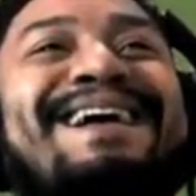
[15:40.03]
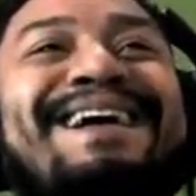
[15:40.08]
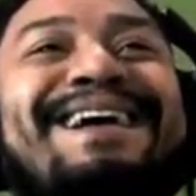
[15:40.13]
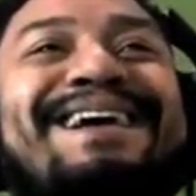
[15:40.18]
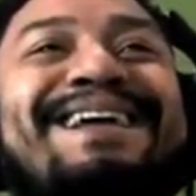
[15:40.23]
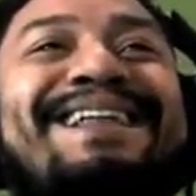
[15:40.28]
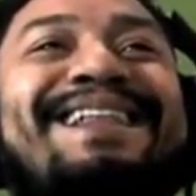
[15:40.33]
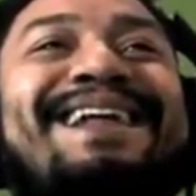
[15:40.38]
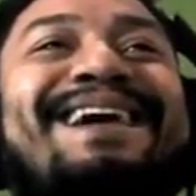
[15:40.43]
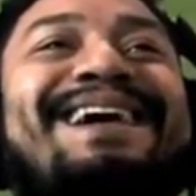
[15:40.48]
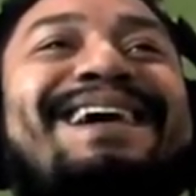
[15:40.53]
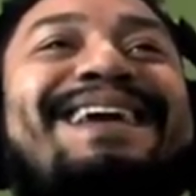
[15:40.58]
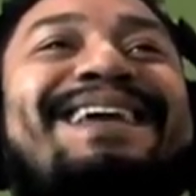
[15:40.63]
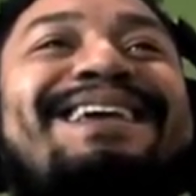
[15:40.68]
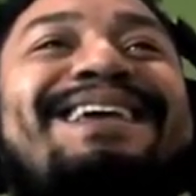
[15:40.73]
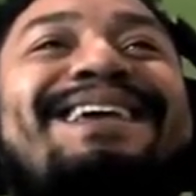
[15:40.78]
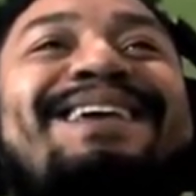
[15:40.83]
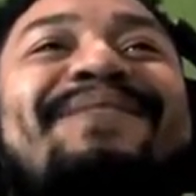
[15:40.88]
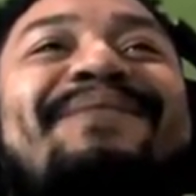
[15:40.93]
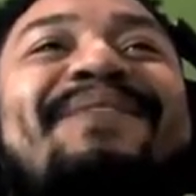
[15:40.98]
The
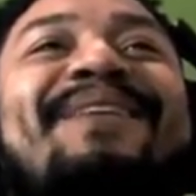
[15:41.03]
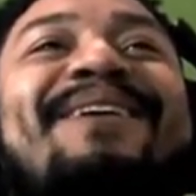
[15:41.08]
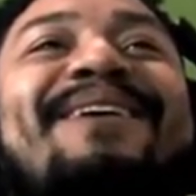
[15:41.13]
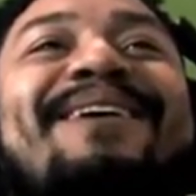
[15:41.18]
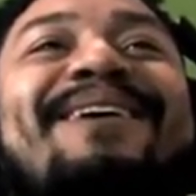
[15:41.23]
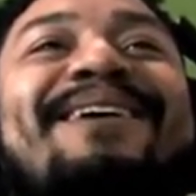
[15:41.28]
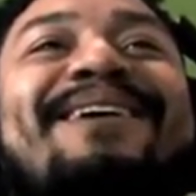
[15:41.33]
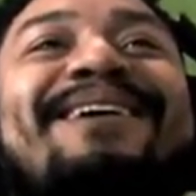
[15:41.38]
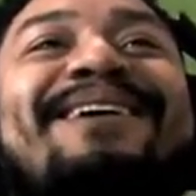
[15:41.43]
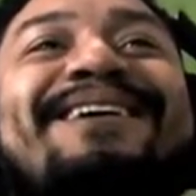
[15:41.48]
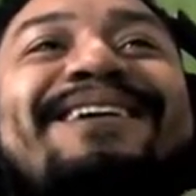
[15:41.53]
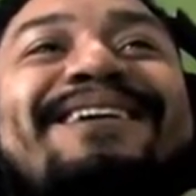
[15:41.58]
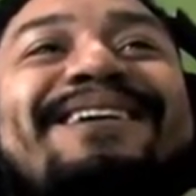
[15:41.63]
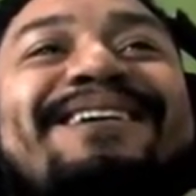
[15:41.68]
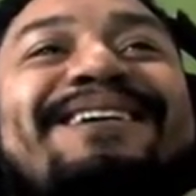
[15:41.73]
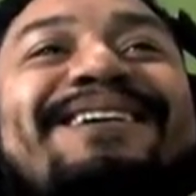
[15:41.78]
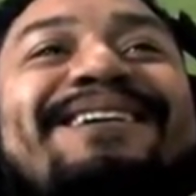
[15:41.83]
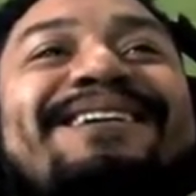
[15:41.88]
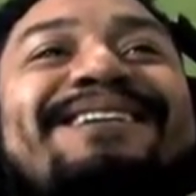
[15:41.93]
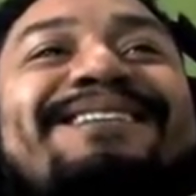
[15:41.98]
keeper.
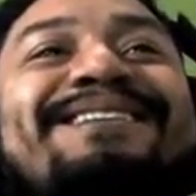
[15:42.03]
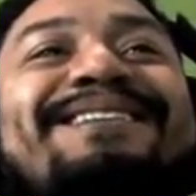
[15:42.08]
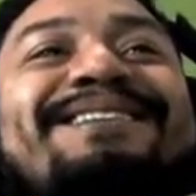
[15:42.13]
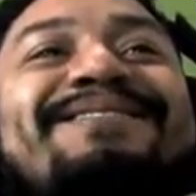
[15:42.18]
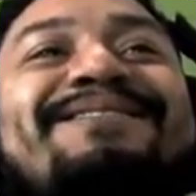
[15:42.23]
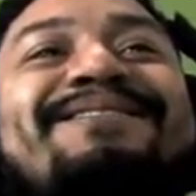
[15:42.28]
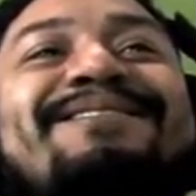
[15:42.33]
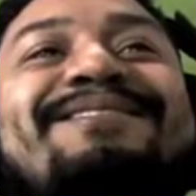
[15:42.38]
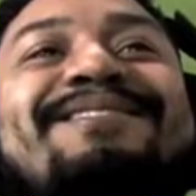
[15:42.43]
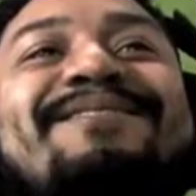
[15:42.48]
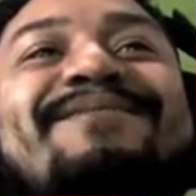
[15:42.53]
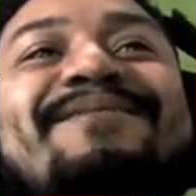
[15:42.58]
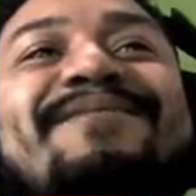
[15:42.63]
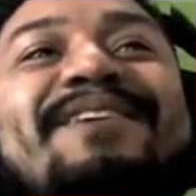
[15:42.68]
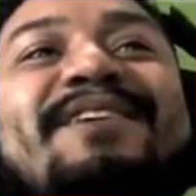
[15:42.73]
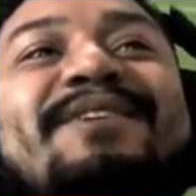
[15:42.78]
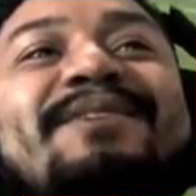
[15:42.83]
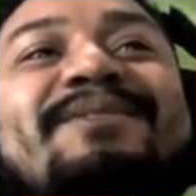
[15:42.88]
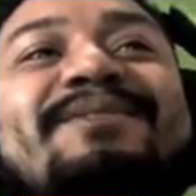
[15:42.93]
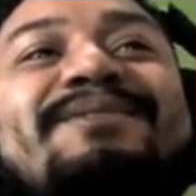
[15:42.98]
She was
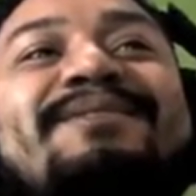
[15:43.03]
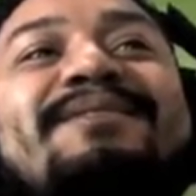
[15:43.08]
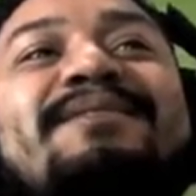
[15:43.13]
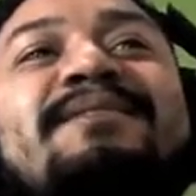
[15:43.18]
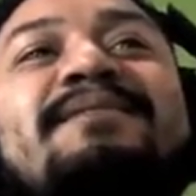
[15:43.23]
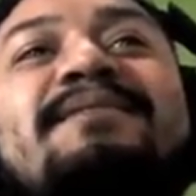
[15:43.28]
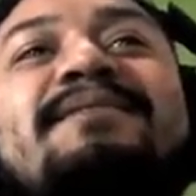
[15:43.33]
confused.